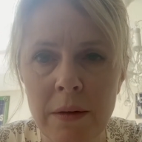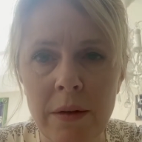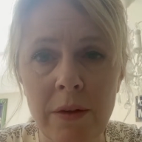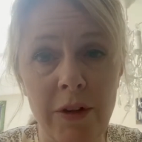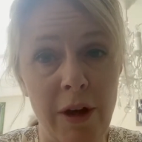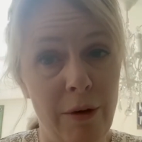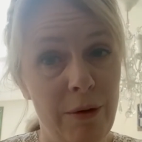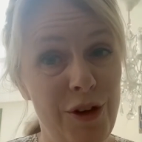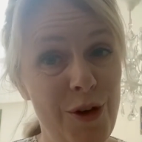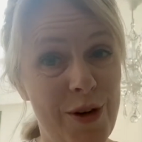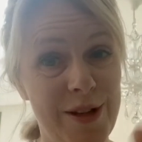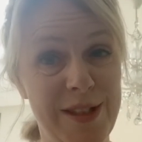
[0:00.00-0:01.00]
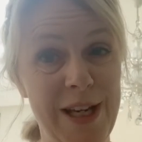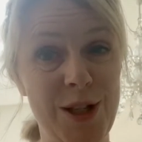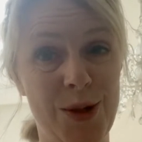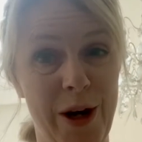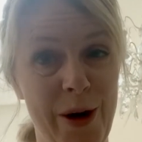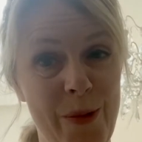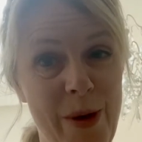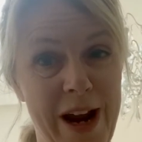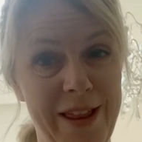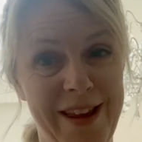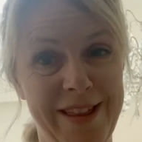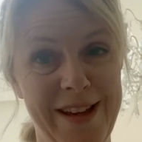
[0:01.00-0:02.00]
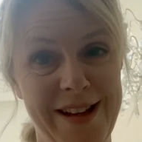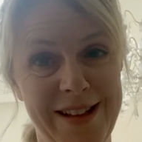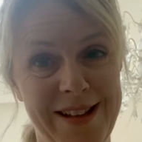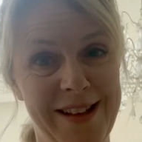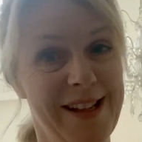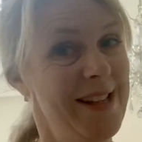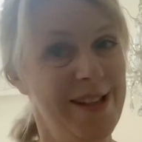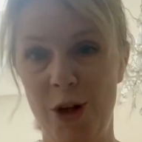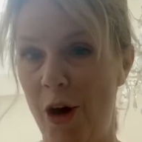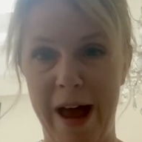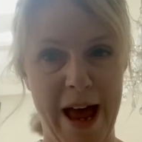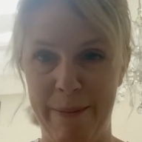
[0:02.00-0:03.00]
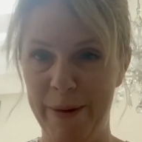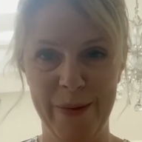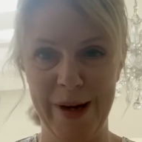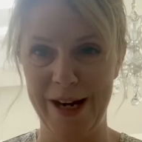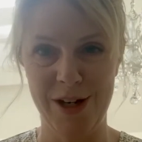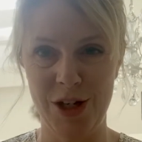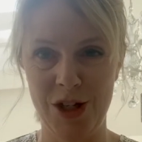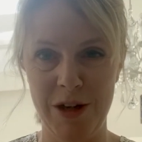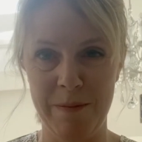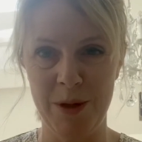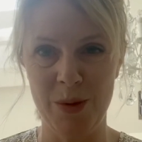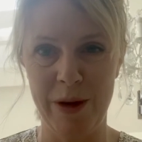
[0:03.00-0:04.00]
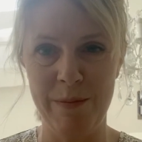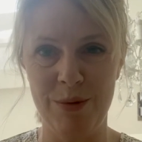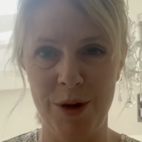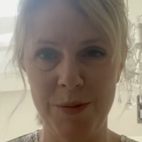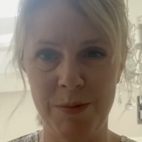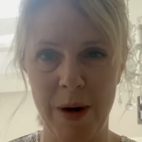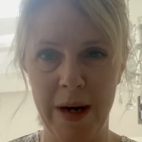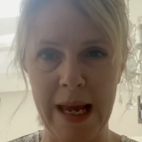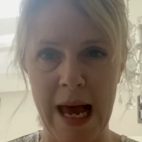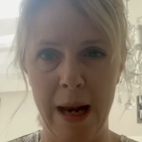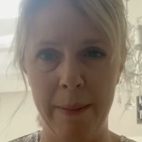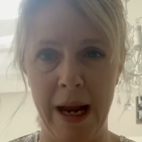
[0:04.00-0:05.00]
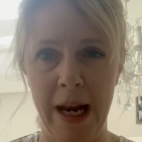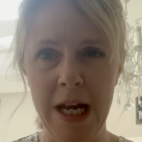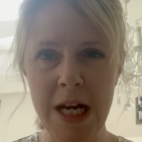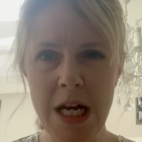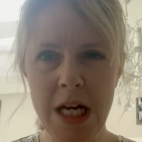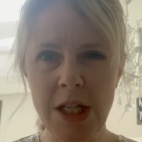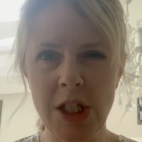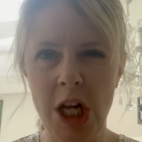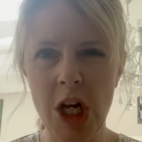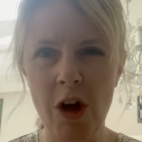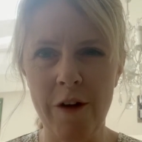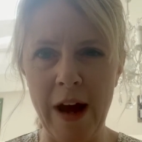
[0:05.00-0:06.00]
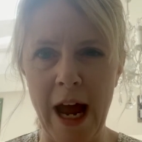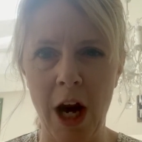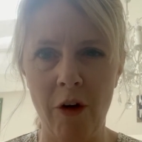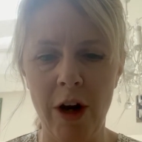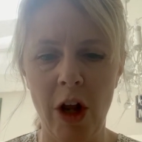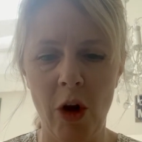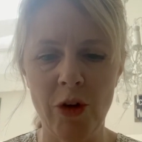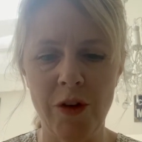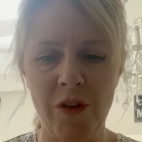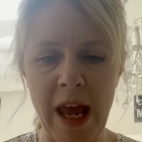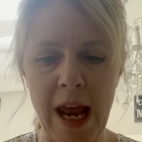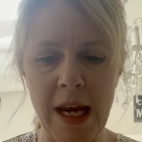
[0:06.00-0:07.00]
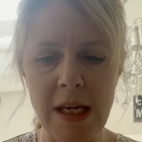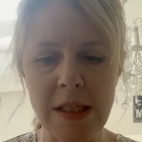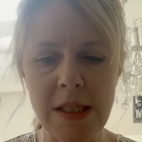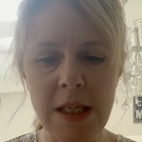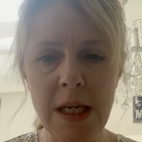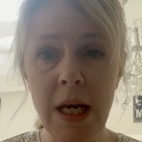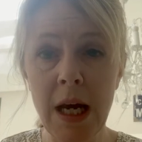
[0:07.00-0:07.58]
So you can see straight away that this is not a happy relationship between Prospero and Caliban. There's a lot of anger and a lot of hate.